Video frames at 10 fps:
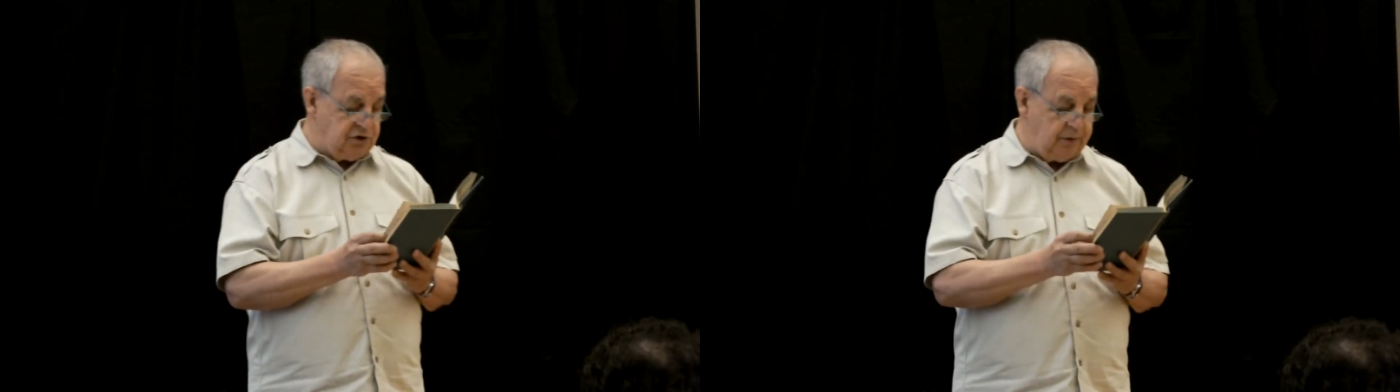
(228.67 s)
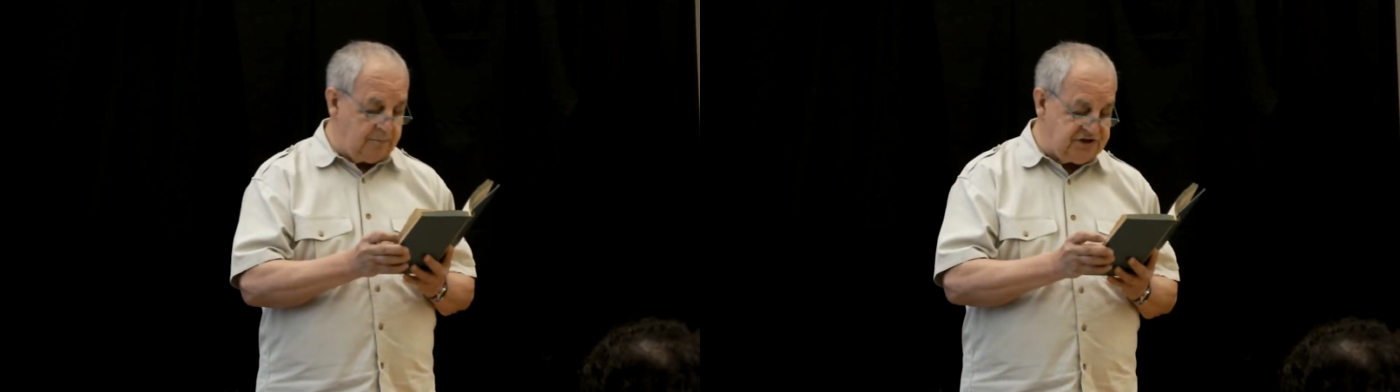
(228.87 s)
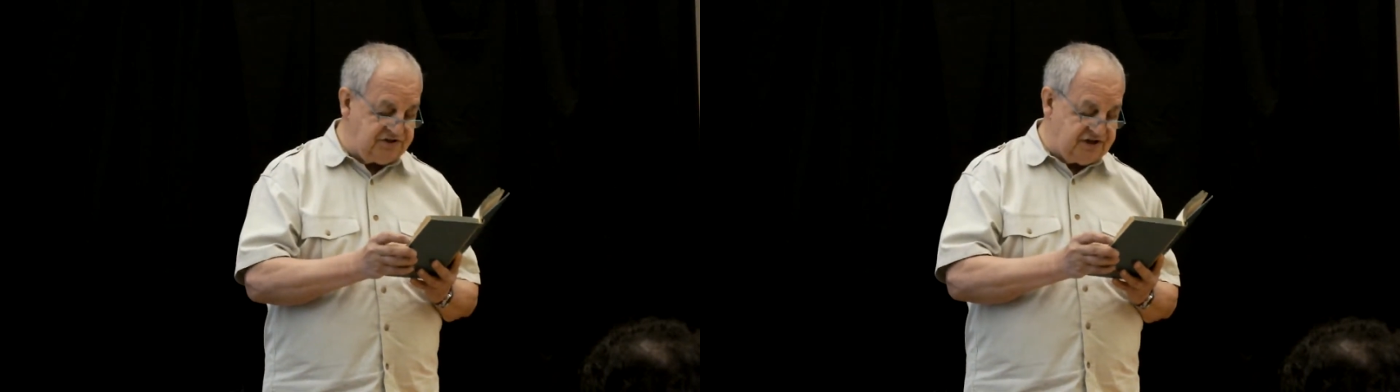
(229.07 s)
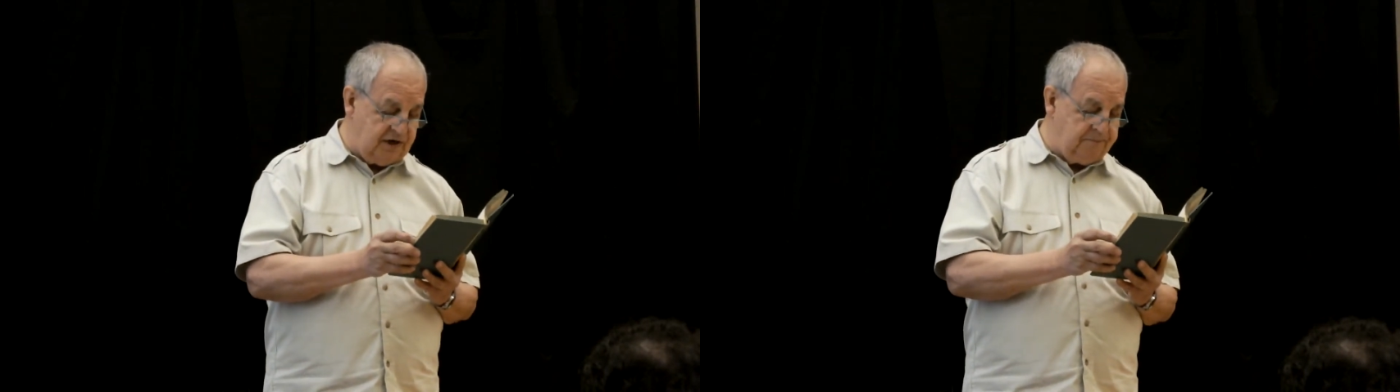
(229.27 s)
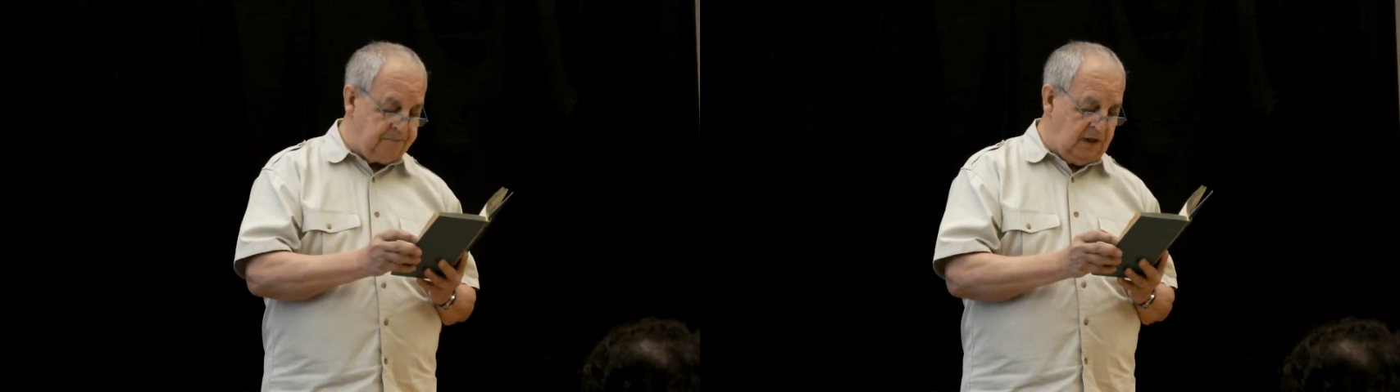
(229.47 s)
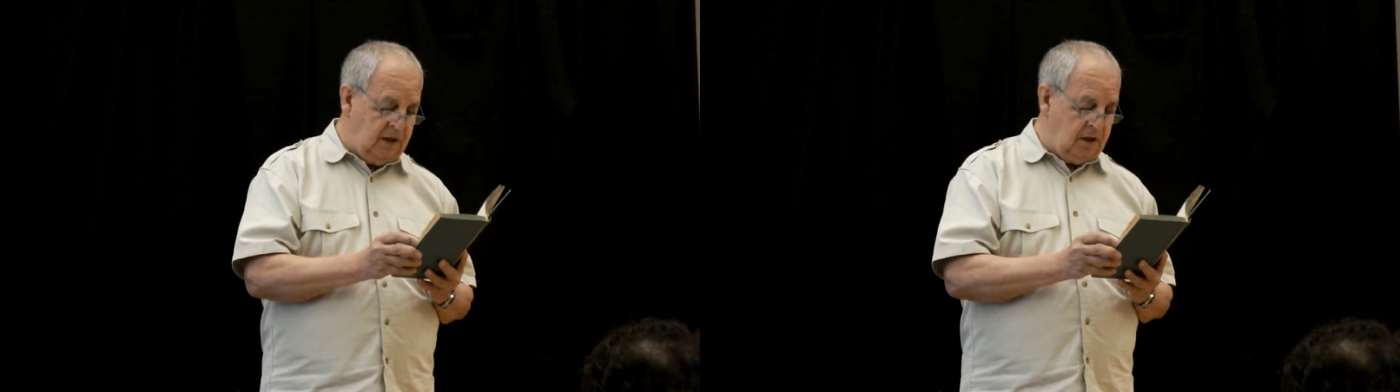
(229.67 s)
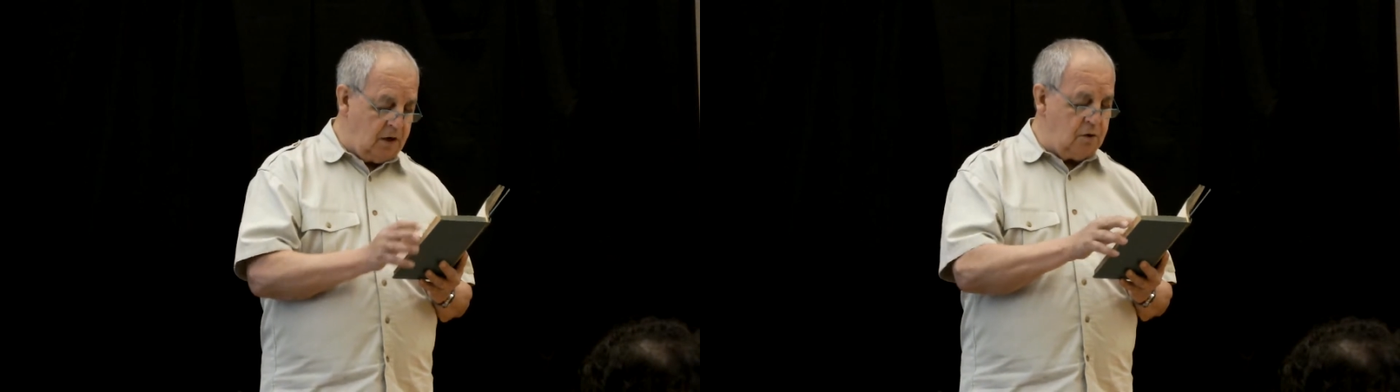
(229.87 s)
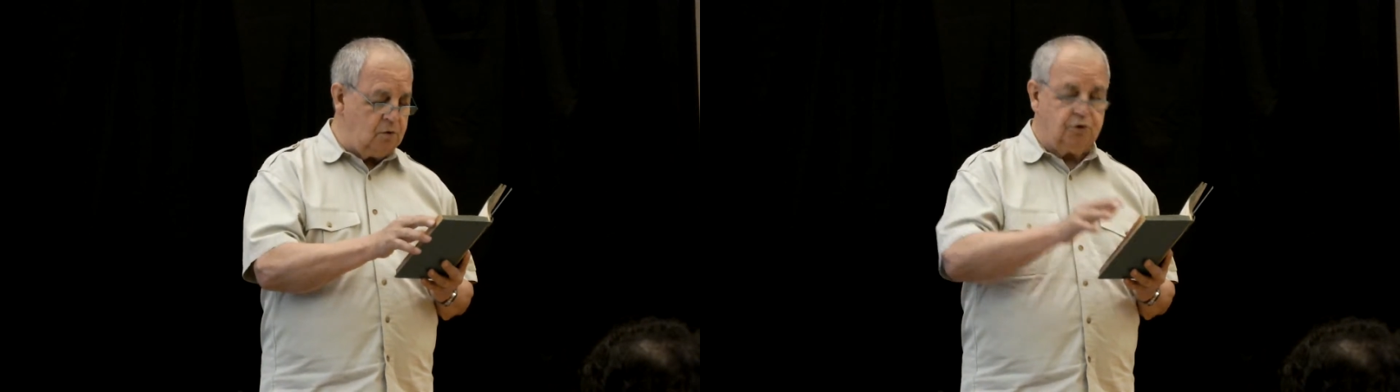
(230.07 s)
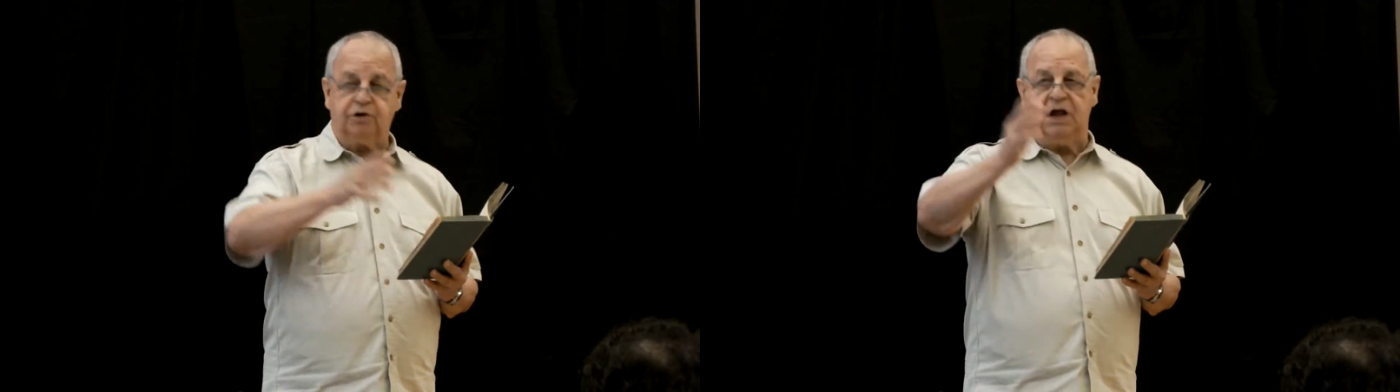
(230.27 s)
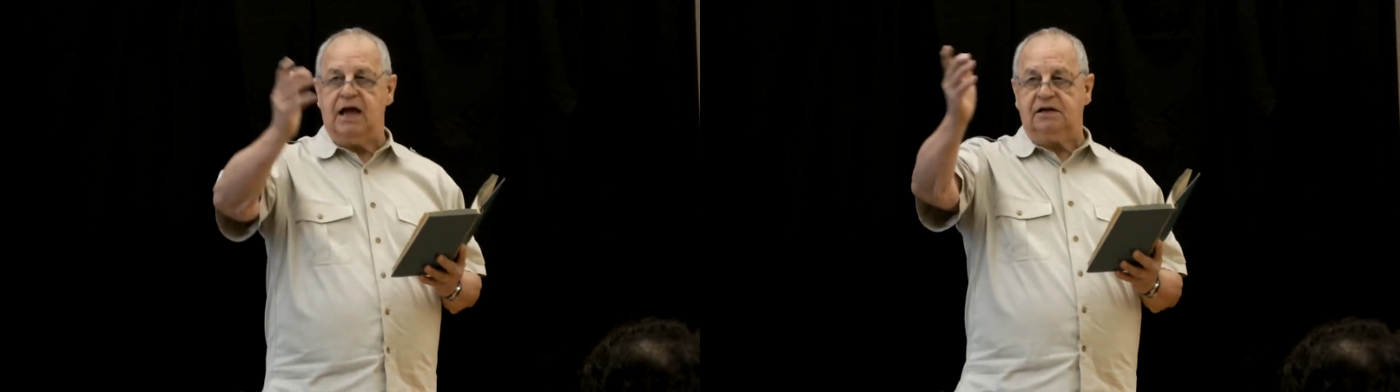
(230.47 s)
him she said, "Oh,
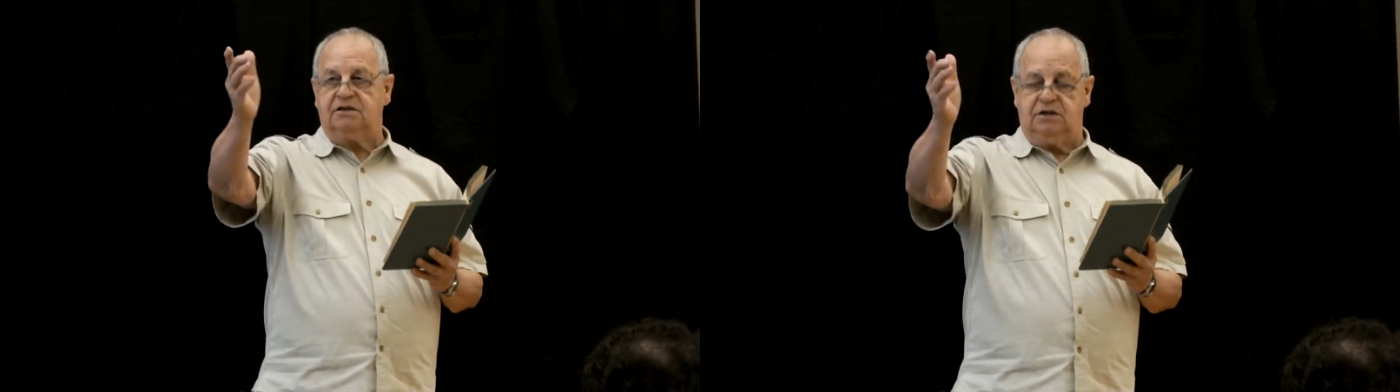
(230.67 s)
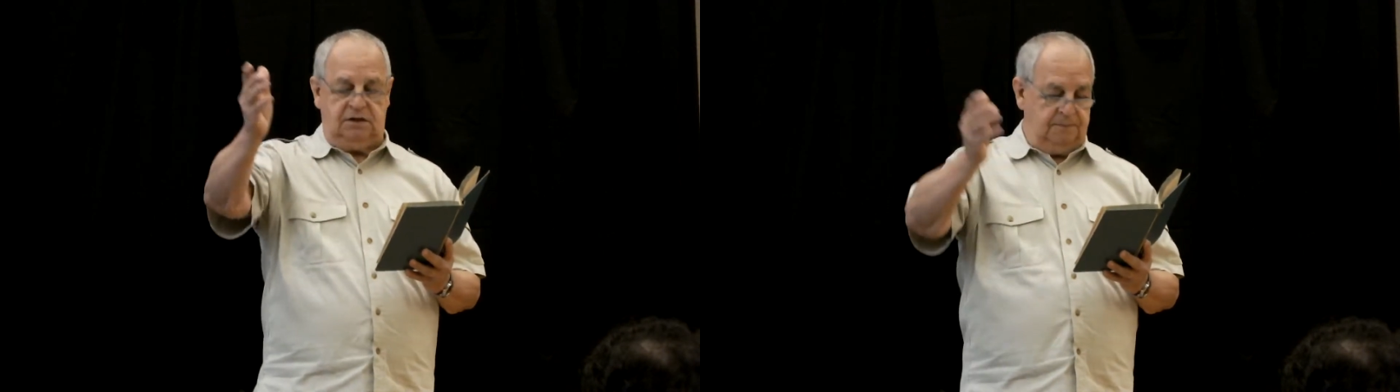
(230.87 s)
good night."